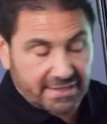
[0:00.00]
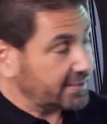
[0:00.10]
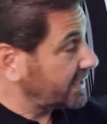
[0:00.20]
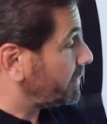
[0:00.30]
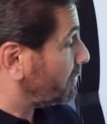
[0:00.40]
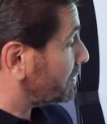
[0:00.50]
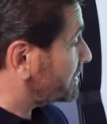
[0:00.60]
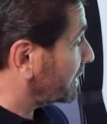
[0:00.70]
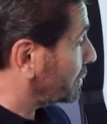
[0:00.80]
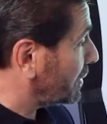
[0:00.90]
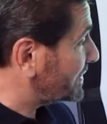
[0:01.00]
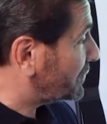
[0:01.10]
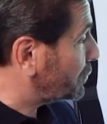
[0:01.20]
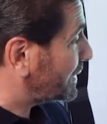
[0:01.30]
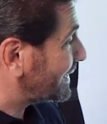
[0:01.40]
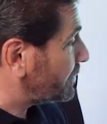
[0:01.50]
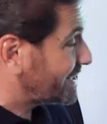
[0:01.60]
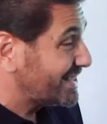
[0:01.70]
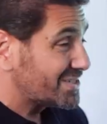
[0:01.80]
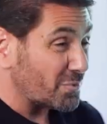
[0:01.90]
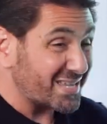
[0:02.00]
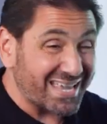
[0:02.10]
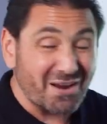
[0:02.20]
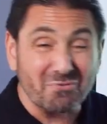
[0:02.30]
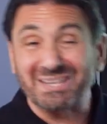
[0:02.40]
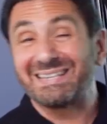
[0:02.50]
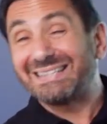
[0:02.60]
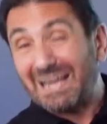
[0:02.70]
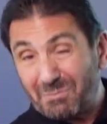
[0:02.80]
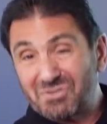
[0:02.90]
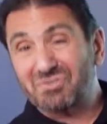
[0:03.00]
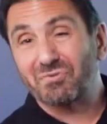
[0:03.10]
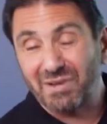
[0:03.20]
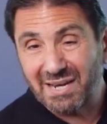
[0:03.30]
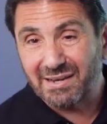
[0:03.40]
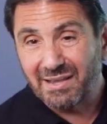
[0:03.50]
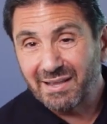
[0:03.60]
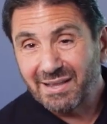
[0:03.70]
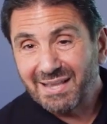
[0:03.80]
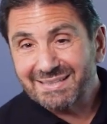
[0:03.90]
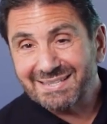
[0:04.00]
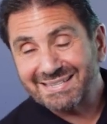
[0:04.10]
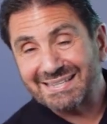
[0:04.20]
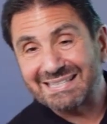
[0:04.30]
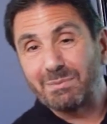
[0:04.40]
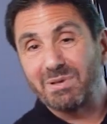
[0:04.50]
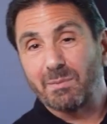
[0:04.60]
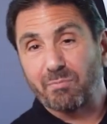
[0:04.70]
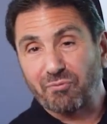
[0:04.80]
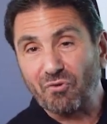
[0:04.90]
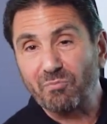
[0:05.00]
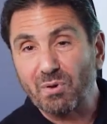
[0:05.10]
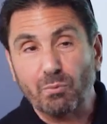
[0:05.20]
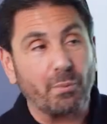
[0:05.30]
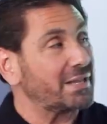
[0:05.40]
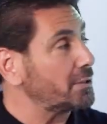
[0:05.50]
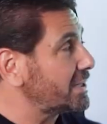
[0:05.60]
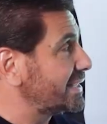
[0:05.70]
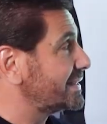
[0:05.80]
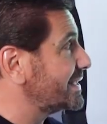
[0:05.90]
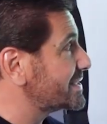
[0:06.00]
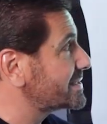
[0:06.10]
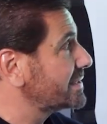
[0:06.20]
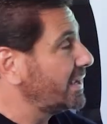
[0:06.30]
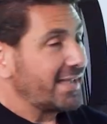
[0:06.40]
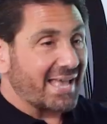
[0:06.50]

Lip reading: Again, mostly noise floor limited, so we can't really demonstrate the 6 dB improvement when we look at this